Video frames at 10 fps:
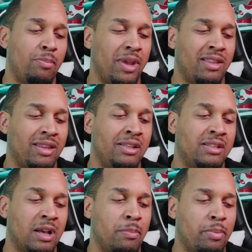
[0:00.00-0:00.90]
and pick
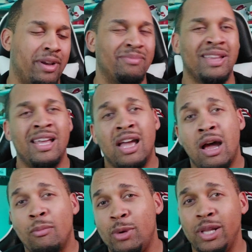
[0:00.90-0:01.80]
these up, but
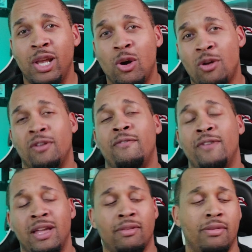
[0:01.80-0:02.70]
I'm really on the
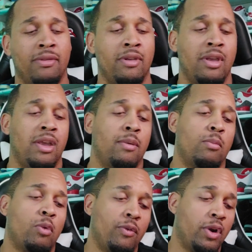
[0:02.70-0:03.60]
fence.
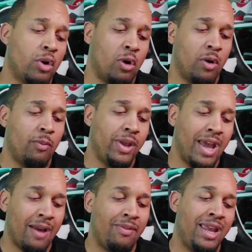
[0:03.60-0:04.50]
Moving on, we
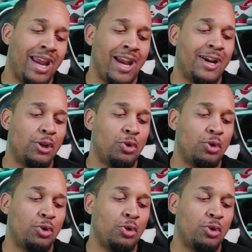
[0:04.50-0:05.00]
have the Air